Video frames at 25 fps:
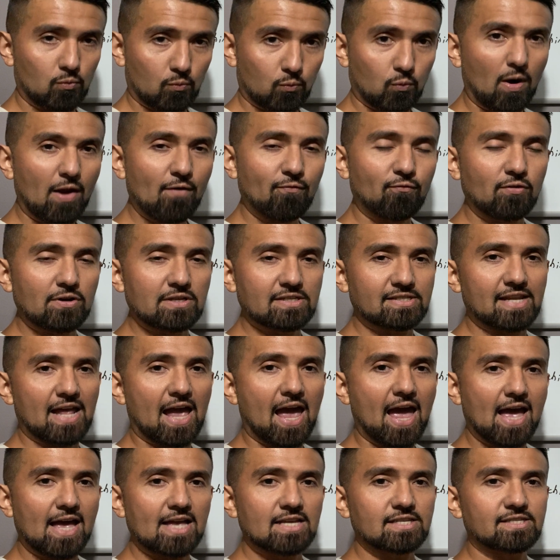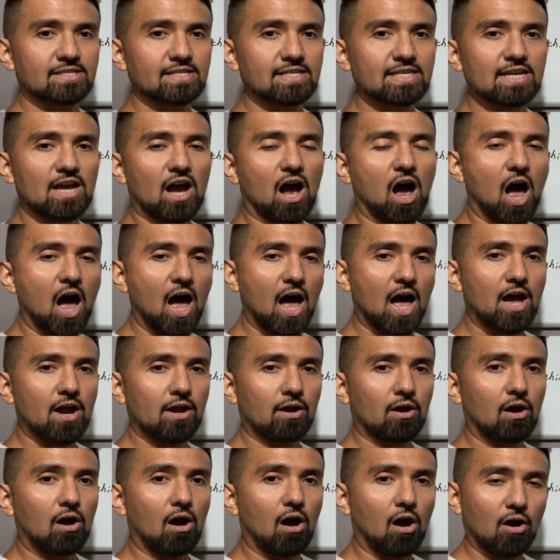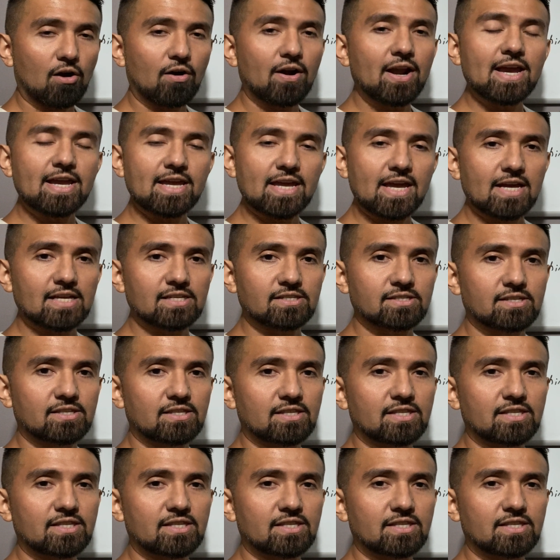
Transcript: referenced as the RAS,